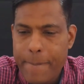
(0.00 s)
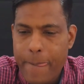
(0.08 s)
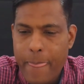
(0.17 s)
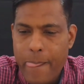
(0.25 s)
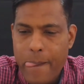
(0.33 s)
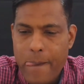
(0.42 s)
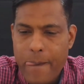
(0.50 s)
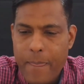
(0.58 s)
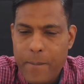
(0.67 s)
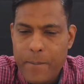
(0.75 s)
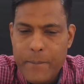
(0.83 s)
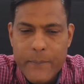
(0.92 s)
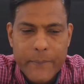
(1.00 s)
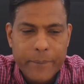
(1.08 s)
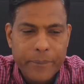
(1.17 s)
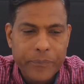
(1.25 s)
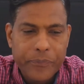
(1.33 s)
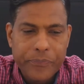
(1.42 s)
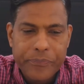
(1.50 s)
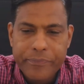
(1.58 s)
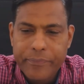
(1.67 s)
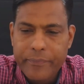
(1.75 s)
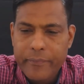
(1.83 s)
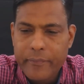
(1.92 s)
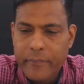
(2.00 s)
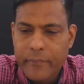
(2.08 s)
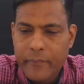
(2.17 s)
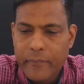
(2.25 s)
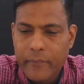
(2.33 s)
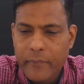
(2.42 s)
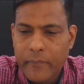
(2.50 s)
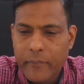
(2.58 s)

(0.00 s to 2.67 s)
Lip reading: Nobody speaks.